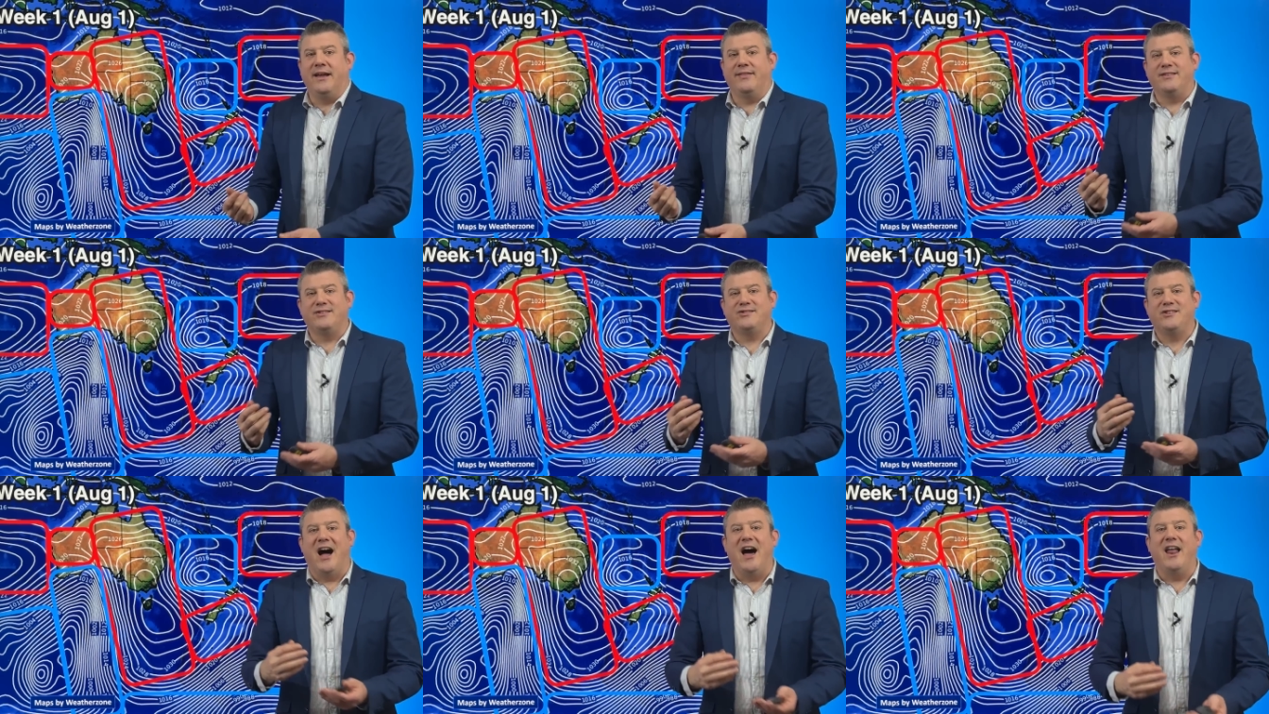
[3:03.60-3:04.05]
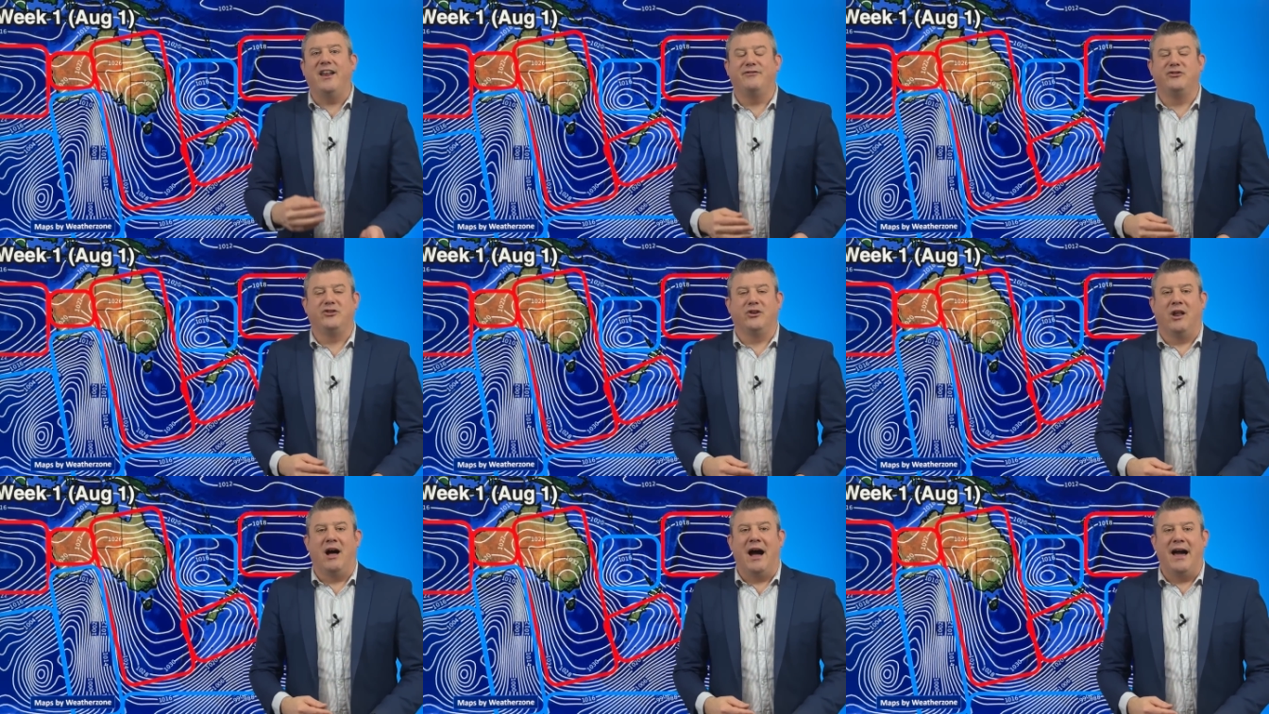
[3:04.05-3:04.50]
at the start of
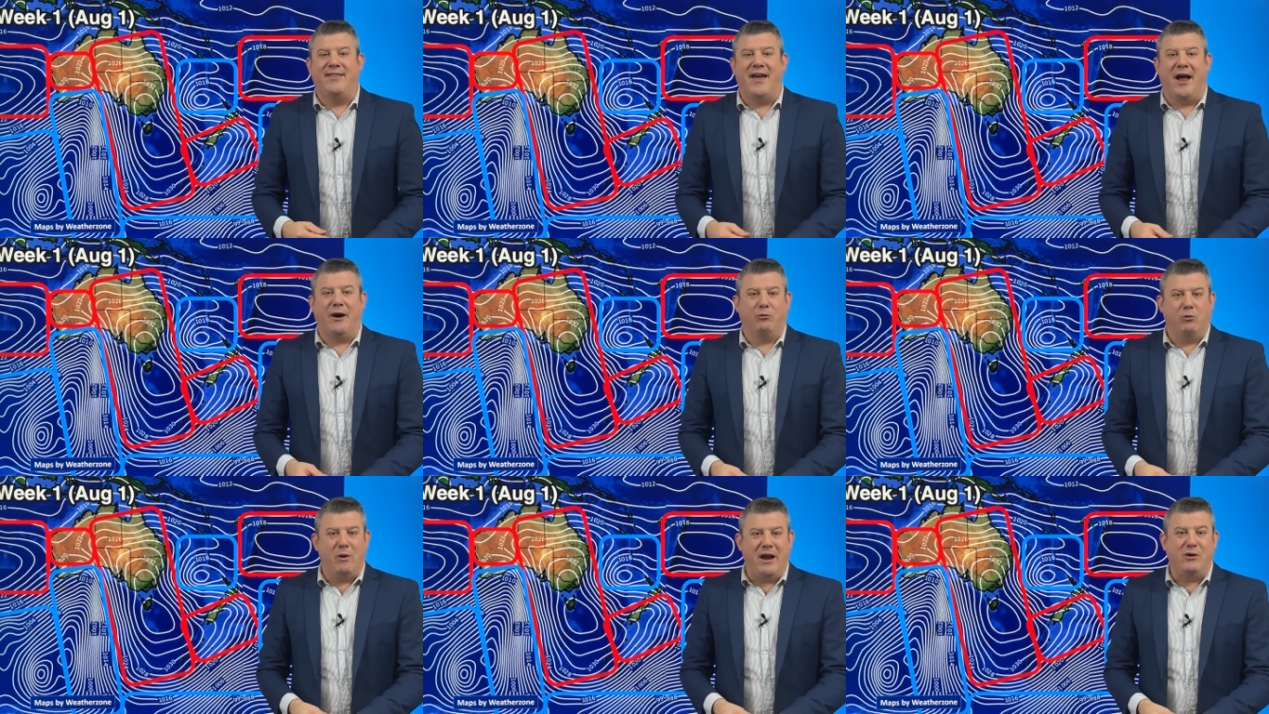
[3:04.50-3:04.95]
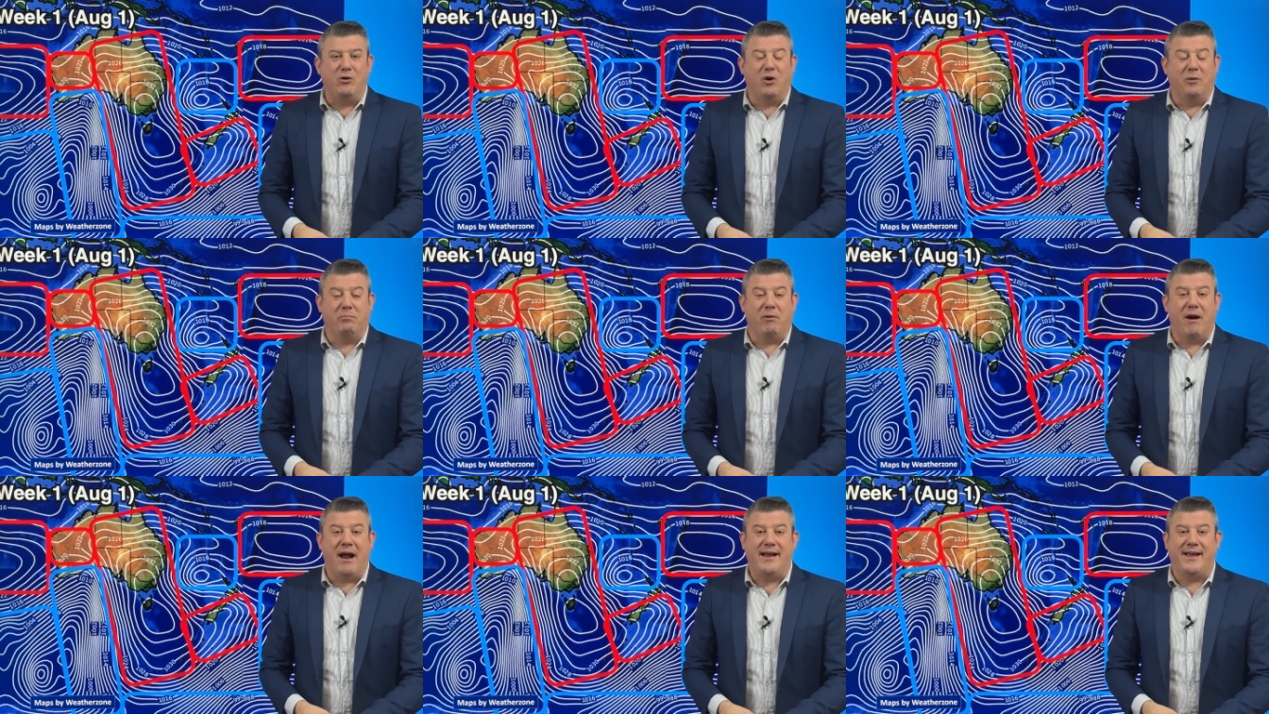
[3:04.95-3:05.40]
July, that
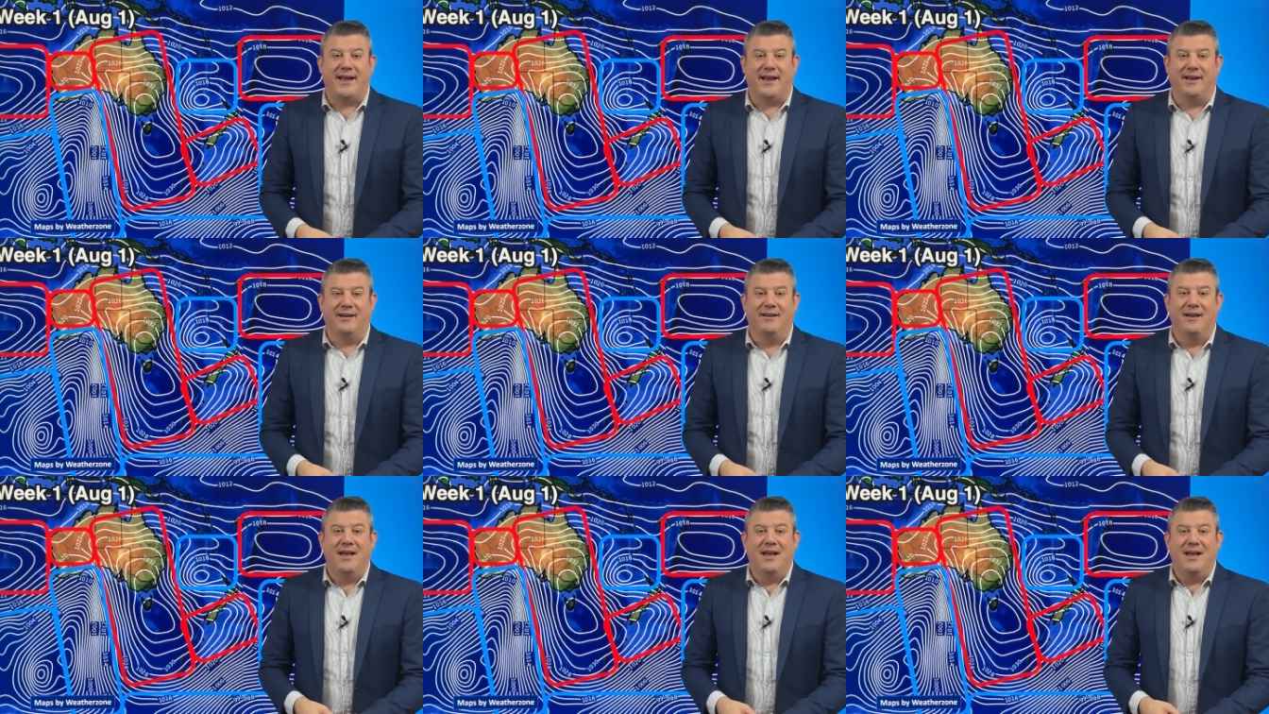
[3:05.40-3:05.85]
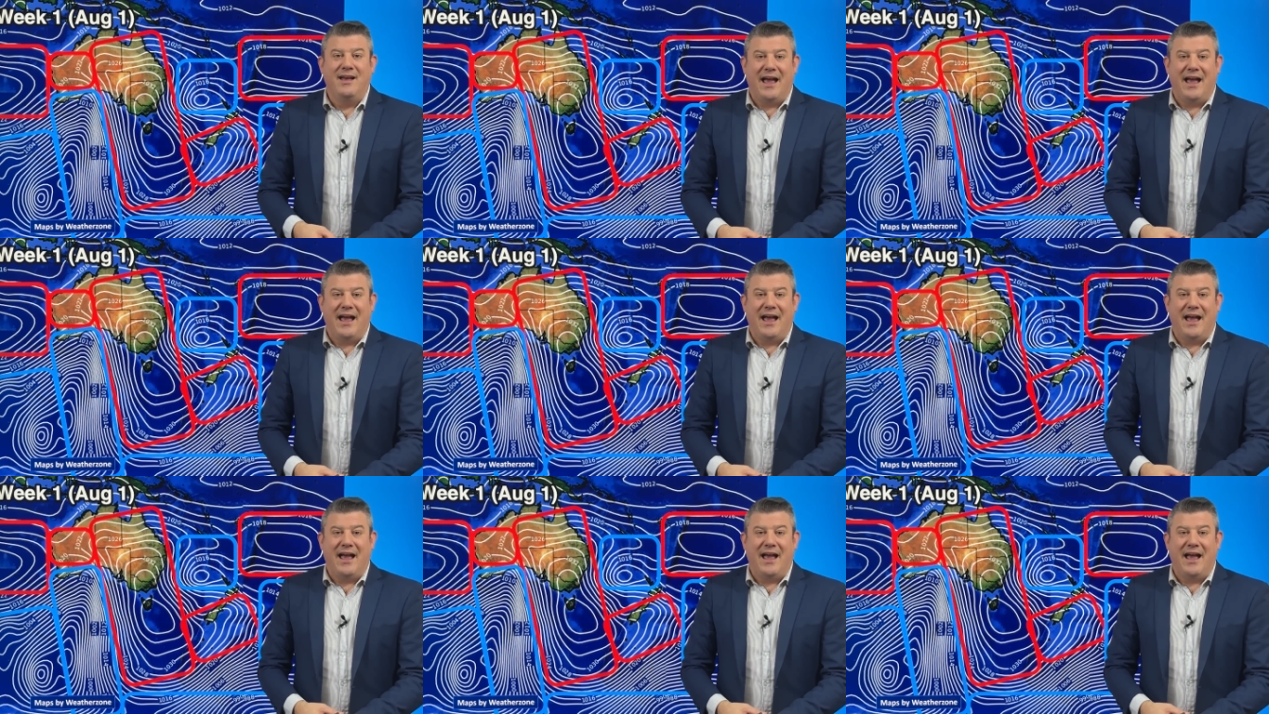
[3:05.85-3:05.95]
record-breaking